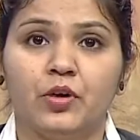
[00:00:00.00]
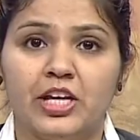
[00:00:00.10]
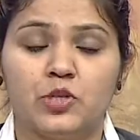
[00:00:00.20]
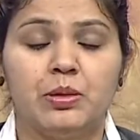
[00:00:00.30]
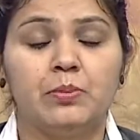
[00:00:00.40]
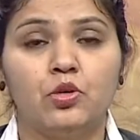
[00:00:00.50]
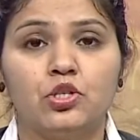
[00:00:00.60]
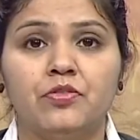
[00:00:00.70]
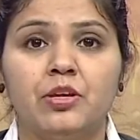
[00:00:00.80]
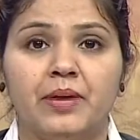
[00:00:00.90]
HP, most
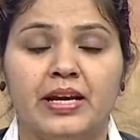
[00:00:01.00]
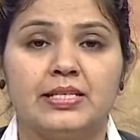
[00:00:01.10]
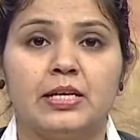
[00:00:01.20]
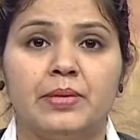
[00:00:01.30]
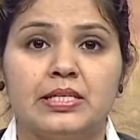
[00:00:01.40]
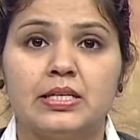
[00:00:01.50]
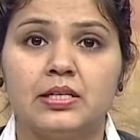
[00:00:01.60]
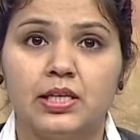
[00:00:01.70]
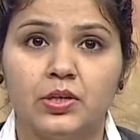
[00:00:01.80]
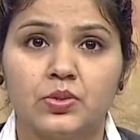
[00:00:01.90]
of the brands are
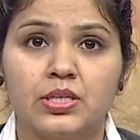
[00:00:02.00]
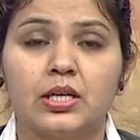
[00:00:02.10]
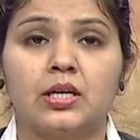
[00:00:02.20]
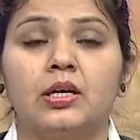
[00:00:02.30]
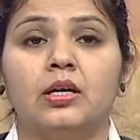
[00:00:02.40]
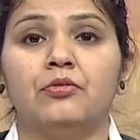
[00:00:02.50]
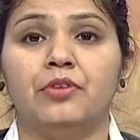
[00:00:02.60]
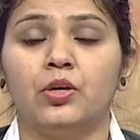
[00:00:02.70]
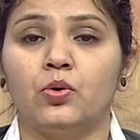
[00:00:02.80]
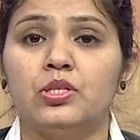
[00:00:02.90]
basically using
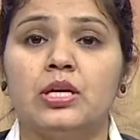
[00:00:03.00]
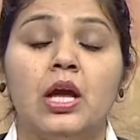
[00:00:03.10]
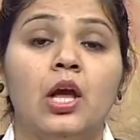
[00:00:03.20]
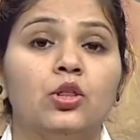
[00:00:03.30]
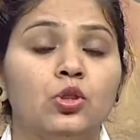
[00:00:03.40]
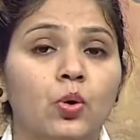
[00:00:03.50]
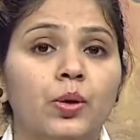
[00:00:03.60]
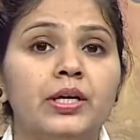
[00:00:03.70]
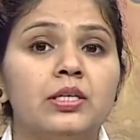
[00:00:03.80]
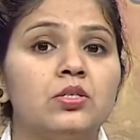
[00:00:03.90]
Windows, though
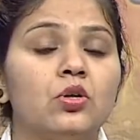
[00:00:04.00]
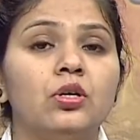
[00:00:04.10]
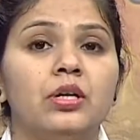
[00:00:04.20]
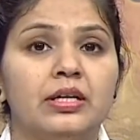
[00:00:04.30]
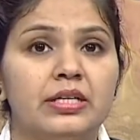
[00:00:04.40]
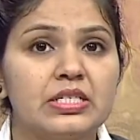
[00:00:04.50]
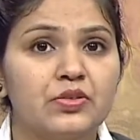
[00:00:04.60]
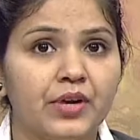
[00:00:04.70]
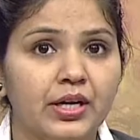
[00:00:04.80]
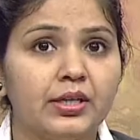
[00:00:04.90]
it is not
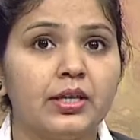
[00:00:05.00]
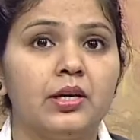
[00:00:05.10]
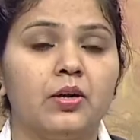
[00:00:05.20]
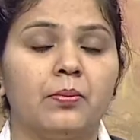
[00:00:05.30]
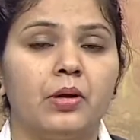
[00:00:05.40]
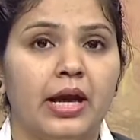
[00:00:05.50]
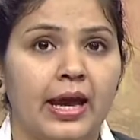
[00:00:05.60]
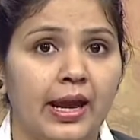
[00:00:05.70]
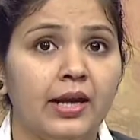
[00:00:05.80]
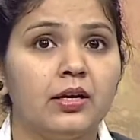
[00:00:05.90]
restricted
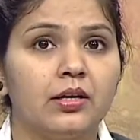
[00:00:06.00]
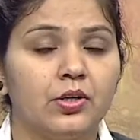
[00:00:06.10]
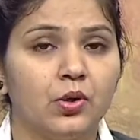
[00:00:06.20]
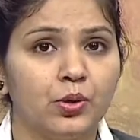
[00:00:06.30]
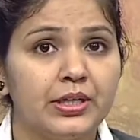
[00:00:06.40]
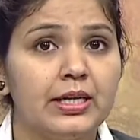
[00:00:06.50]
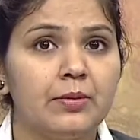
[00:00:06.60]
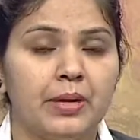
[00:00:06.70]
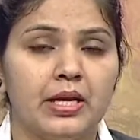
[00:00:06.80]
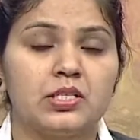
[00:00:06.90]
and totally
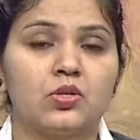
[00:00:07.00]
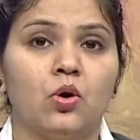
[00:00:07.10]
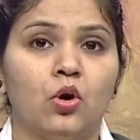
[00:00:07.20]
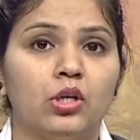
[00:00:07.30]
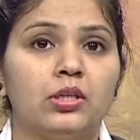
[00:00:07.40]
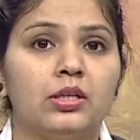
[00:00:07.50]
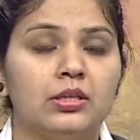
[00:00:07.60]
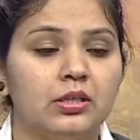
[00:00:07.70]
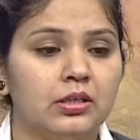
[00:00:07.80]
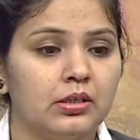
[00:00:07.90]
based on
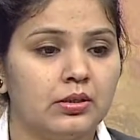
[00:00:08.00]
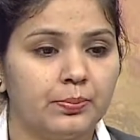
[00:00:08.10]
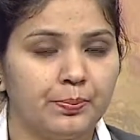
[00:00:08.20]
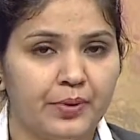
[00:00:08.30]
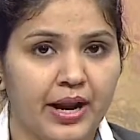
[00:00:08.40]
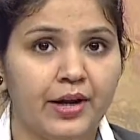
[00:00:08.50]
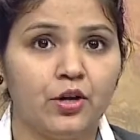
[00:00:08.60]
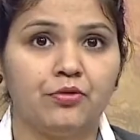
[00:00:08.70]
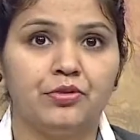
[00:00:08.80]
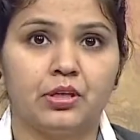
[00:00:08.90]
the brand
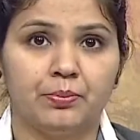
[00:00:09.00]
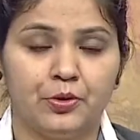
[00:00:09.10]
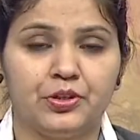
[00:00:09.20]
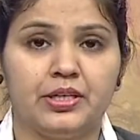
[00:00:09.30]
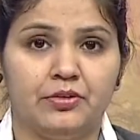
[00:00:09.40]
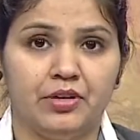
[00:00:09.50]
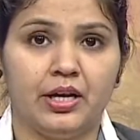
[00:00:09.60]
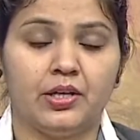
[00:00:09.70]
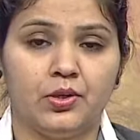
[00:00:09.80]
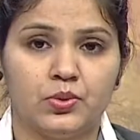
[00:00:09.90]
of the computer that we
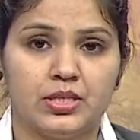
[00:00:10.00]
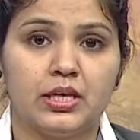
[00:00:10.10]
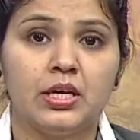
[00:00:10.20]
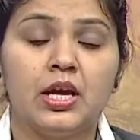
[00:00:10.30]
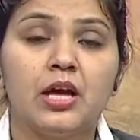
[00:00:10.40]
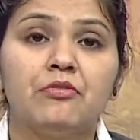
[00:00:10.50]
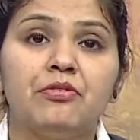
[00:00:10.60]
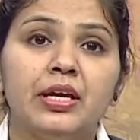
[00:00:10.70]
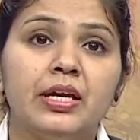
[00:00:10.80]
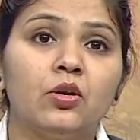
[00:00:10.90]
are using.
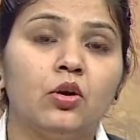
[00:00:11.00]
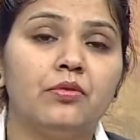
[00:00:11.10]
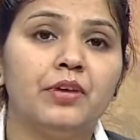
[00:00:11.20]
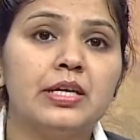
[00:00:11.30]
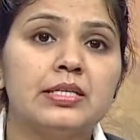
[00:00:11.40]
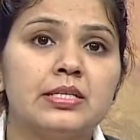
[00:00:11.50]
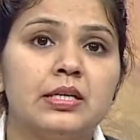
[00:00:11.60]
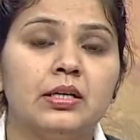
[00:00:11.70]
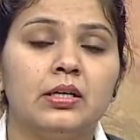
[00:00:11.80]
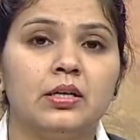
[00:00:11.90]
We can always
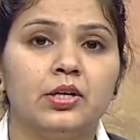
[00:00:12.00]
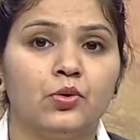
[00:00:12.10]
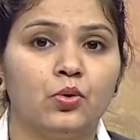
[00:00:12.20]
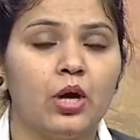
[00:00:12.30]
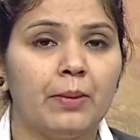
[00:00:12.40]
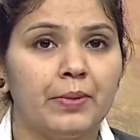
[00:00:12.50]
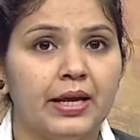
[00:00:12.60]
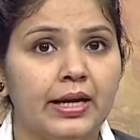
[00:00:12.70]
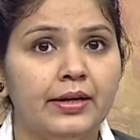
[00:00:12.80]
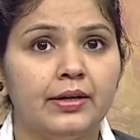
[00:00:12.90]

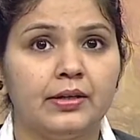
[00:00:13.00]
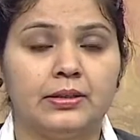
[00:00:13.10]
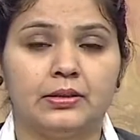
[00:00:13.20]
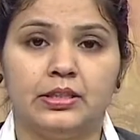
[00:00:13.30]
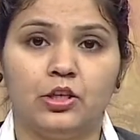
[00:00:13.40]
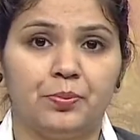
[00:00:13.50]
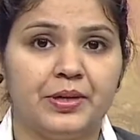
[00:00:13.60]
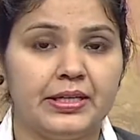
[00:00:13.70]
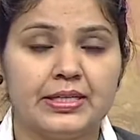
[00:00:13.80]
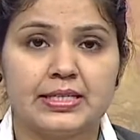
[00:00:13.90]
update the
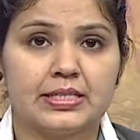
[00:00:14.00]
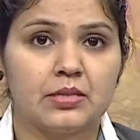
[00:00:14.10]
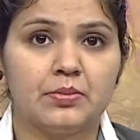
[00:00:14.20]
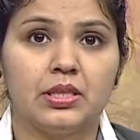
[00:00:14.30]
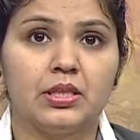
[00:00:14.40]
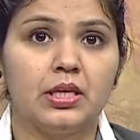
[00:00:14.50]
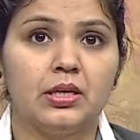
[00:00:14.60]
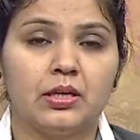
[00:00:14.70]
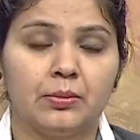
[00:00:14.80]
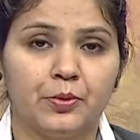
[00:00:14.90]
operating system in
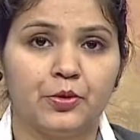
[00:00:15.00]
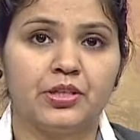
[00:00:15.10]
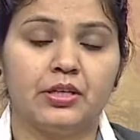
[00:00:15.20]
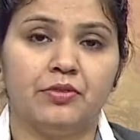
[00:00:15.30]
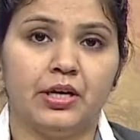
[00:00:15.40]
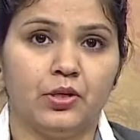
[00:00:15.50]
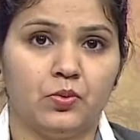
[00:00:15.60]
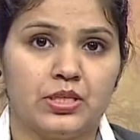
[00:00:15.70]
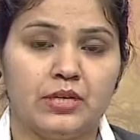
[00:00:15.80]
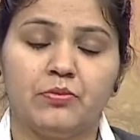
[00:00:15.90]
the computer that we are
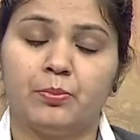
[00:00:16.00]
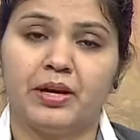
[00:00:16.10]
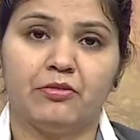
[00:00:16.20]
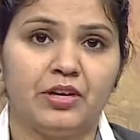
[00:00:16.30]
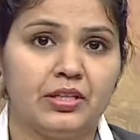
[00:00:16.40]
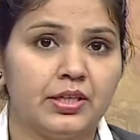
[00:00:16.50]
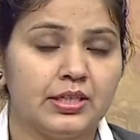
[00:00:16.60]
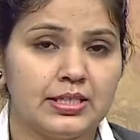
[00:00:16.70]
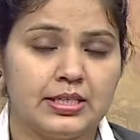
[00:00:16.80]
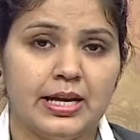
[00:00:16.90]
using, whether it
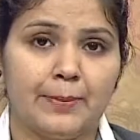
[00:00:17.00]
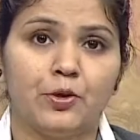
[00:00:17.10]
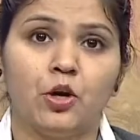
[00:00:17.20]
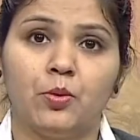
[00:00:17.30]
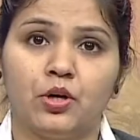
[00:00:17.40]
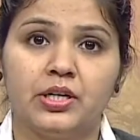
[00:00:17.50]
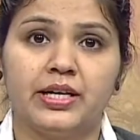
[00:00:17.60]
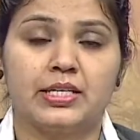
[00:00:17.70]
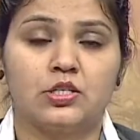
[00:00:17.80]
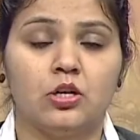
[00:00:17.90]
is a laptop or a
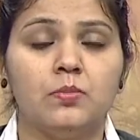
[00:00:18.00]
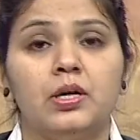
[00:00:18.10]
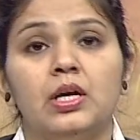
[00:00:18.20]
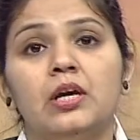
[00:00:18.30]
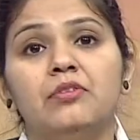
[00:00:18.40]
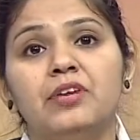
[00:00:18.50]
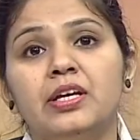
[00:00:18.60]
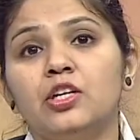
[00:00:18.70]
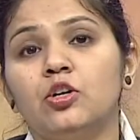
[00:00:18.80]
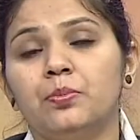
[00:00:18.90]
desktop. We
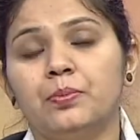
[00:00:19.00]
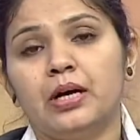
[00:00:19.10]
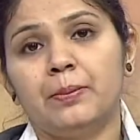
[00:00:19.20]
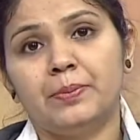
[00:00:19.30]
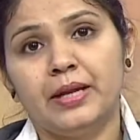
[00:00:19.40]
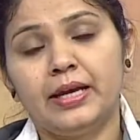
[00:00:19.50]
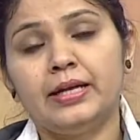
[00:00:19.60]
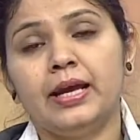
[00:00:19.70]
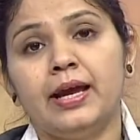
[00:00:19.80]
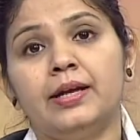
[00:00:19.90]
can
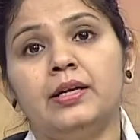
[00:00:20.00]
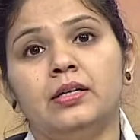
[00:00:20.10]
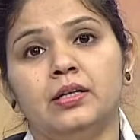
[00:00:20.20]
update and